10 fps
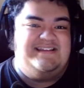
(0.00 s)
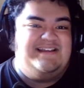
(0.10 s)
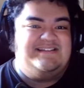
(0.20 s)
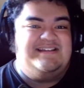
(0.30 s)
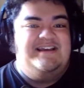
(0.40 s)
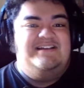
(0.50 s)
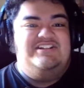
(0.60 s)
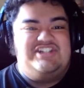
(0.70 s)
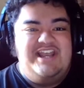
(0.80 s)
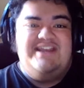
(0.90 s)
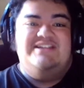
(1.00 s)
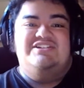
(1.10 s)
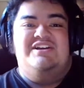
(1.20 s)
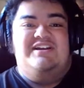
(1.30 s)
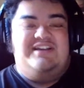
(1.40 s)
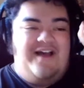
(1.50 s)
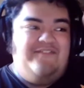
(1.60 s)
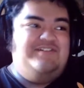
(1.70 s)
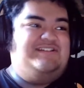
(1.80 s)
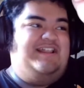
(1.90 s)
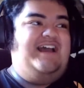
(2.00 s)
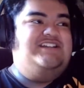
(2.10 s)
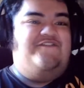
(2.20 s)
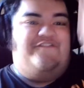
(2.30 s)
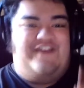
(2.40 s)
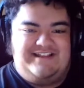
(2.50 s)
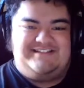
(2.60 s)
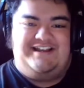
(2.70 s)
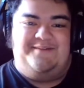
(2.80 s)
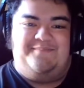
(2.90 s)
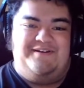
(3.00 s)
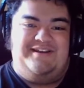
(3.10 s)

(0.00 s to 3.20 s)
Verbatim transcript: is Change Cover / Fandom.